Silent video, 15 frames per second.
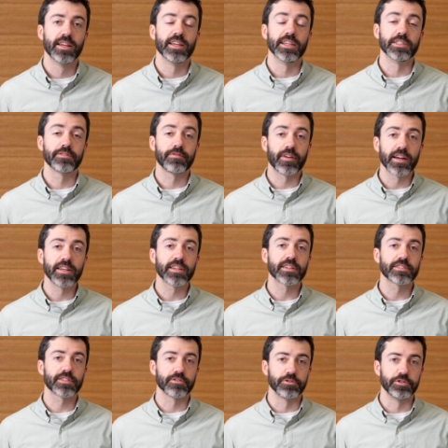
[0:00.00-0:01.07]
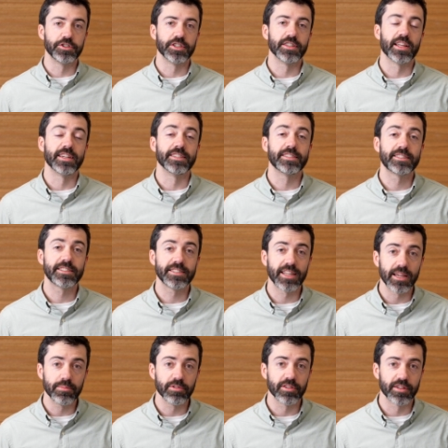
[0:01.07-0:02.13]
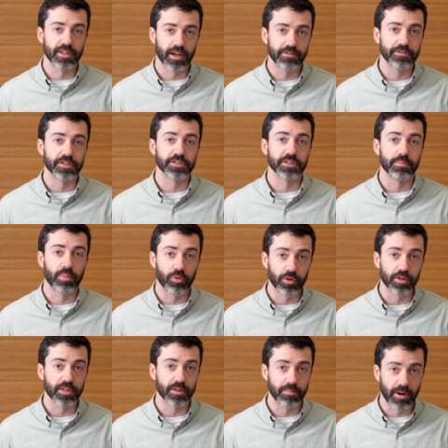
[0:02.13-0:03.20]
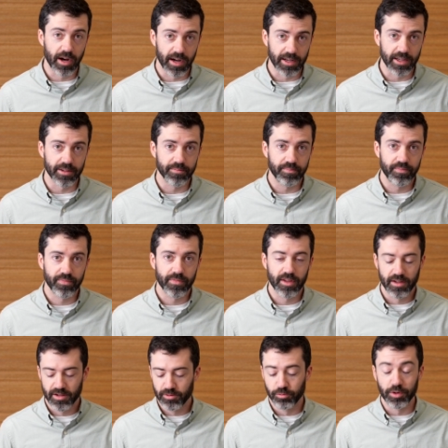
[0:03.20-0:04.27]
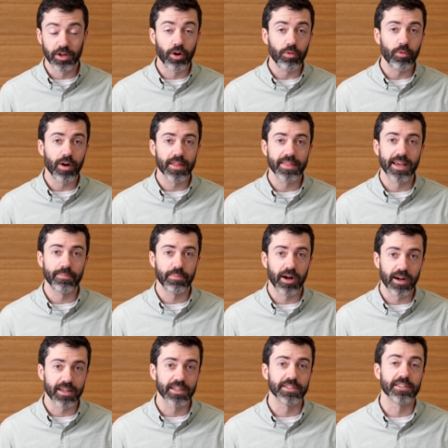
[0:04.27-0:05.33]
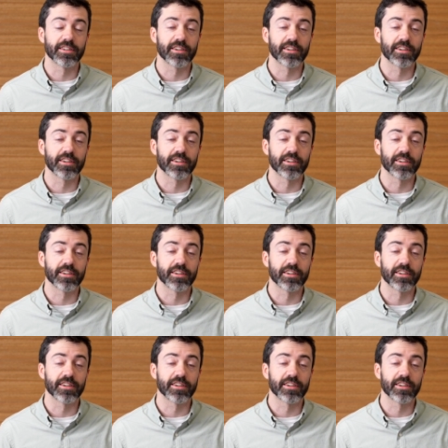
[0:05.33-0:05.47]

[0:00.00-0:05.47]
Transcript: is finding a solution that is stable enough to support the pocket. We don't want that pocket to